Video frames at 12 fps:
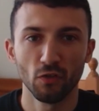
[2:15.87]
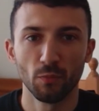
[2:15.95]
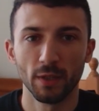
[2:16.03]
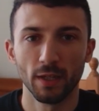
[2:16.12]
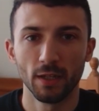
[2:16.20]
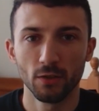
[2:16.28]

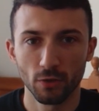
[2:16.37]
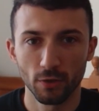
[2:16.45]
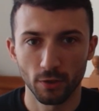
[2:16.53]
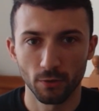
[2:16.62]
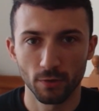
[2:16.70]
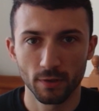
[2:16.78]
been
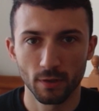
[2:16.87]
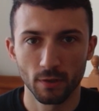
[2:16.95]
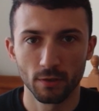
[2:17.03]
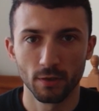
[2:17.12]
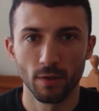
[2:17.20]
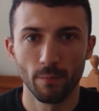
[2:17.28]
introduced
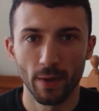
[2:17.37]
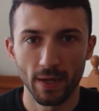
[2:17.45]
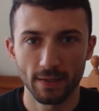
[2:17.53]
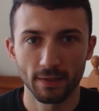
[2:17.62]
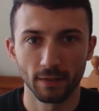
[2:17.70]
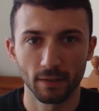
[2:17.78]
to the
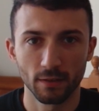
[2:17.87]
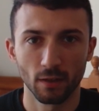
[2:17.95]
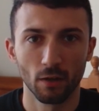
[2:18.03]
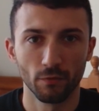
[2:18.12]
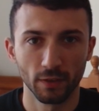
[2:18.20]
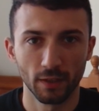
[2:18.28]
basics
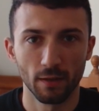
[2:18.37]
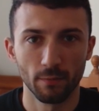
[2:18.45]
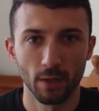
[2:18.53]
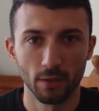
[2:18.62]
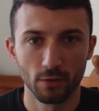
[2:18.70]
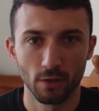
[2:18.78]
of the game
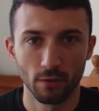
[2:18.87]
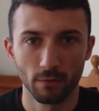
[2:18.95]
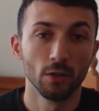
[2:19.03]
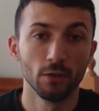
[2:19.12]
engine,